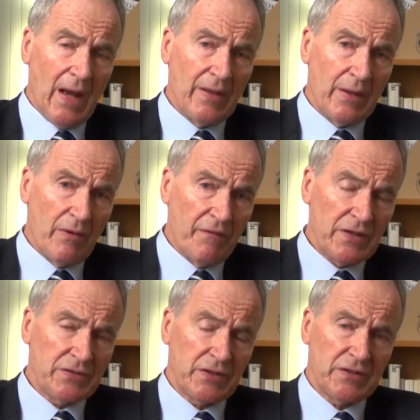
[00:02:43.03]
And they were
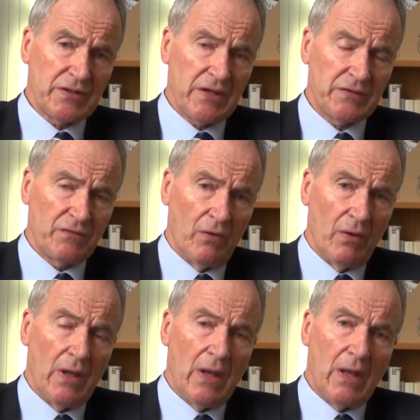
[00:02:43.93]
very
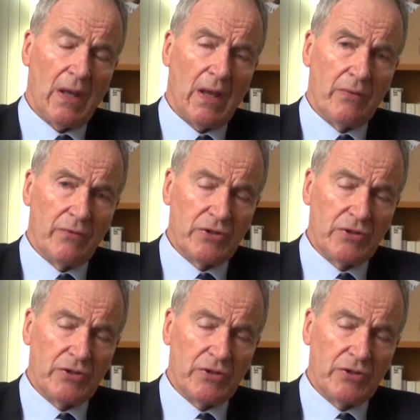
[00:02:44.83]
successful in